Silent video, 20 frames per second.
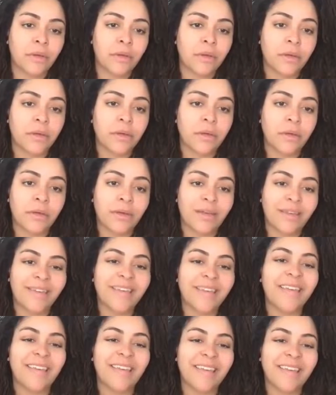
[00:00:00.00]

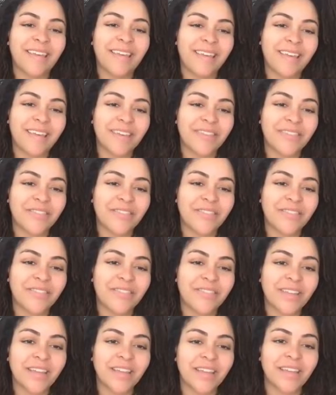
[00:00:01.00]

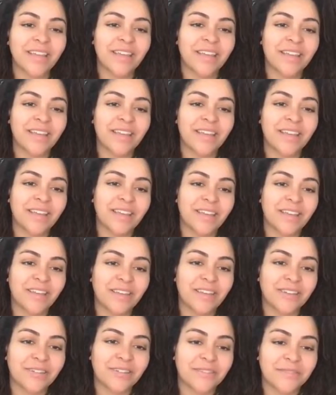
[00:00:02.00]

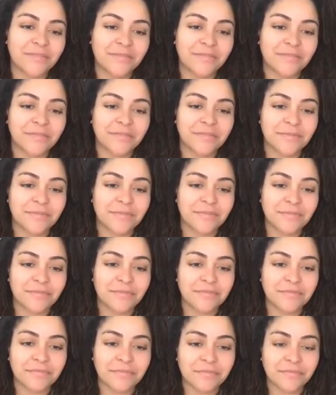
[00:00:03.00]

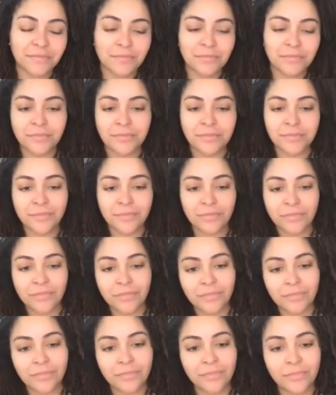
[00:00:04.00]

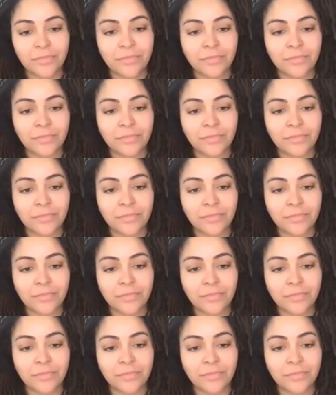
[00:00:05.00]
(not speaking)